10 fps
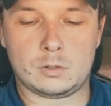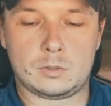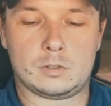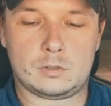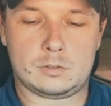go
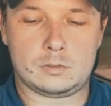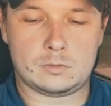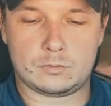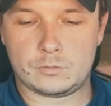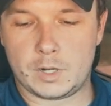
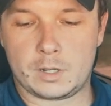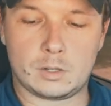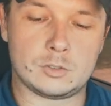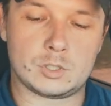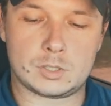right
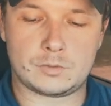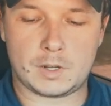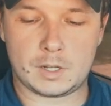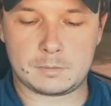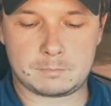on just
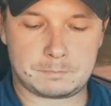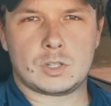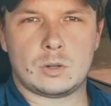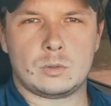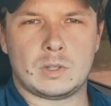fine.
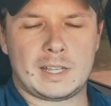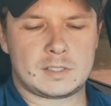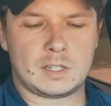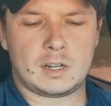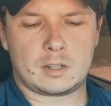So last
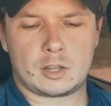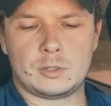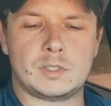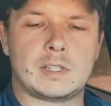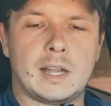thing, and I'll
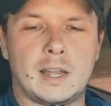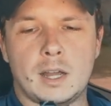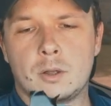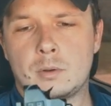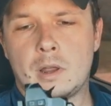close this guy
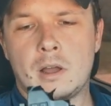out.